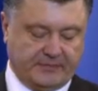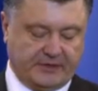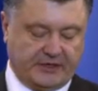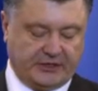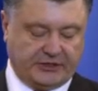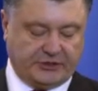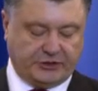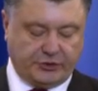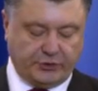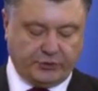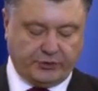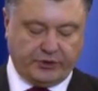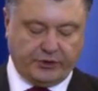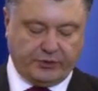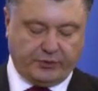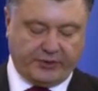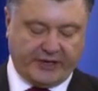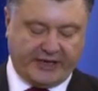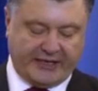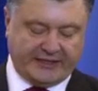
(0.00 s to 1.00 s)
It took
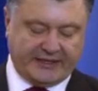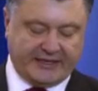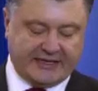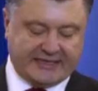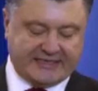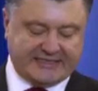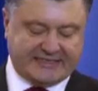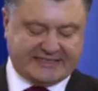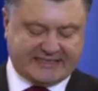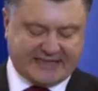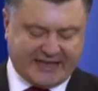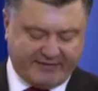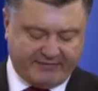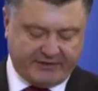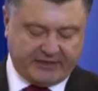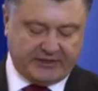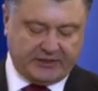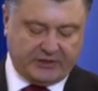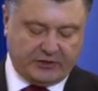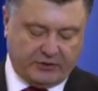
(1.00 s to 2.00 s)
Ukraine
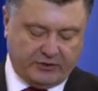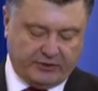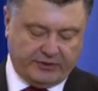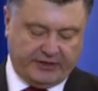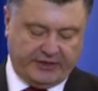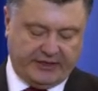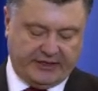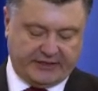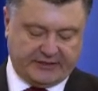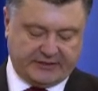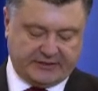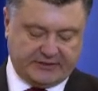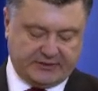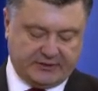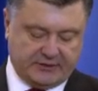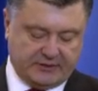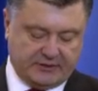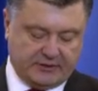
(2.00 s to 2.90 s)
7 long years